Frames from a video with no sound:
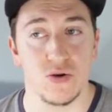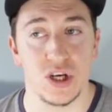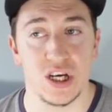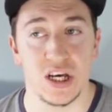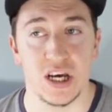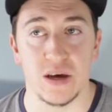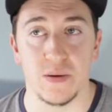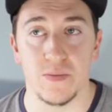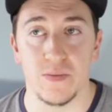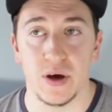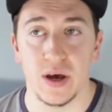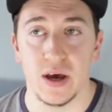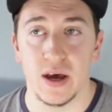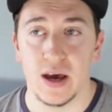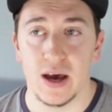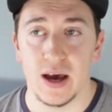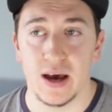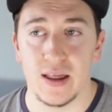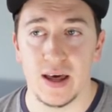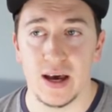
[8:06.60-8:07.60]
cheap,
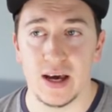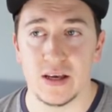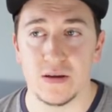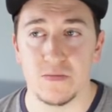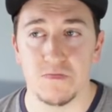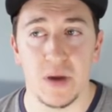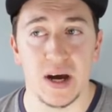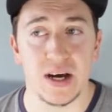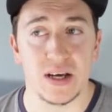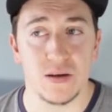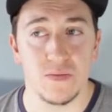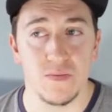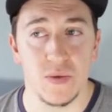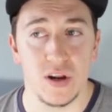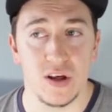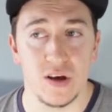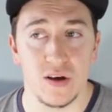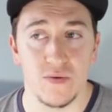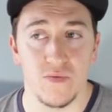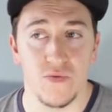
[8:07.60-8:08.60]
and that is
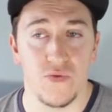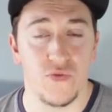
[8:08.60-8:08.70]
Maximilian